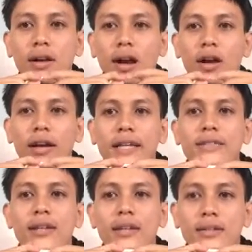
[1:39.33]
all
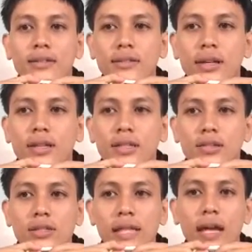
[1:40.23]
residents
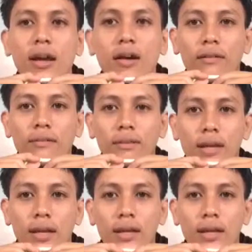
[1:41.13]
to stay home